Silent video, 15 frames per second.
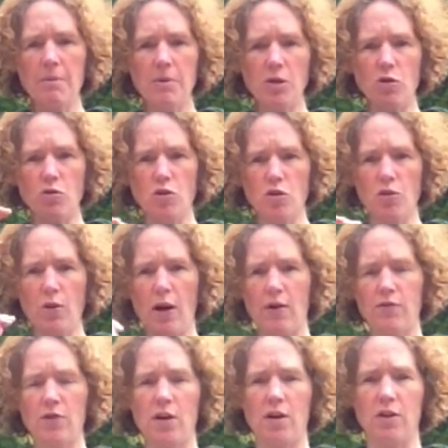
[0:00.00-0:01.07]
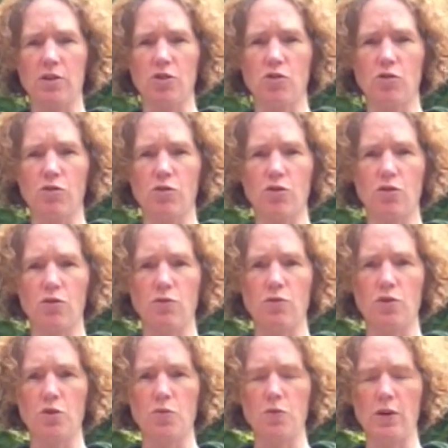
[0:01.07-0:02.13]
but you do have to ask your school
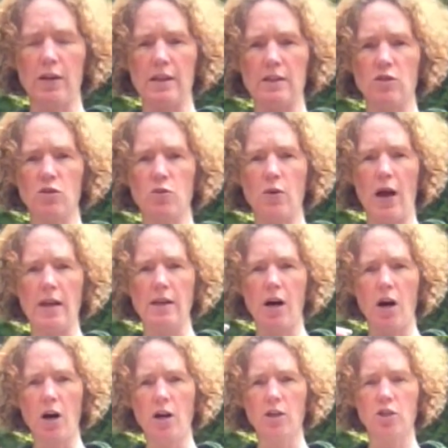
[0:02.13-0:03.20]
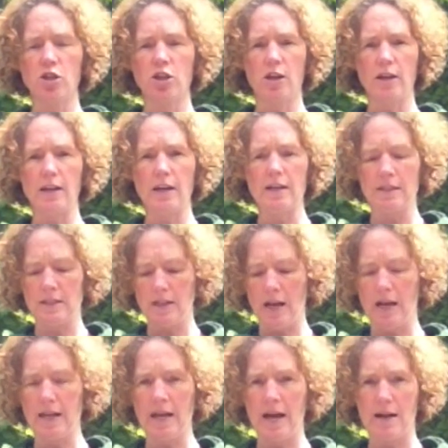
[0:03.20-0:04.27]
to do an ArcGIS
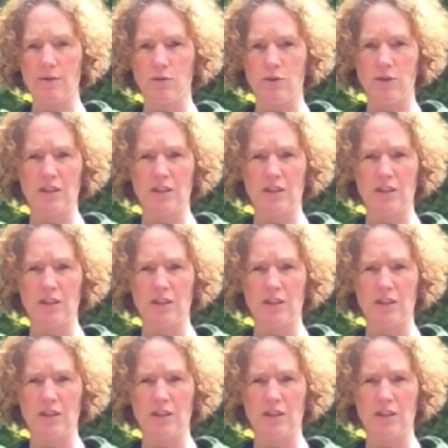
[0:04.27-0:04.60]
account.